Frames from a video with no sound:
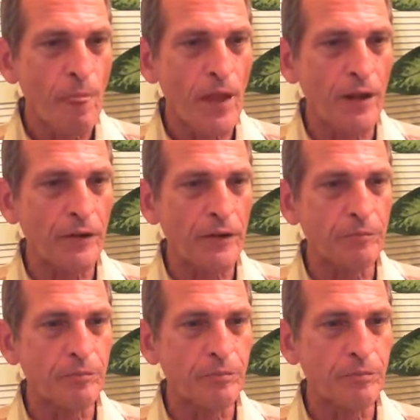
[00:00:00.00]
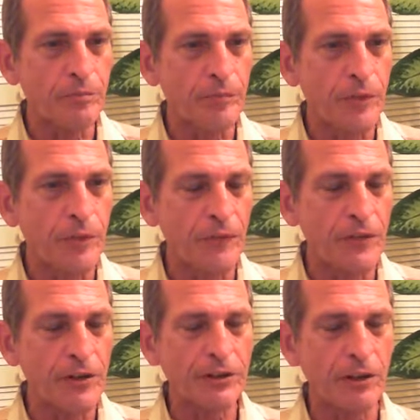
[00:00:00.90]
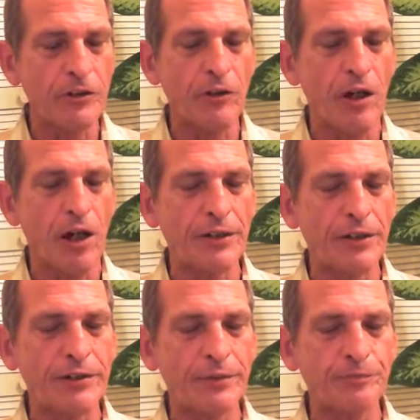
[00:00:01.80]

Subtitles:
and if you just close your eyes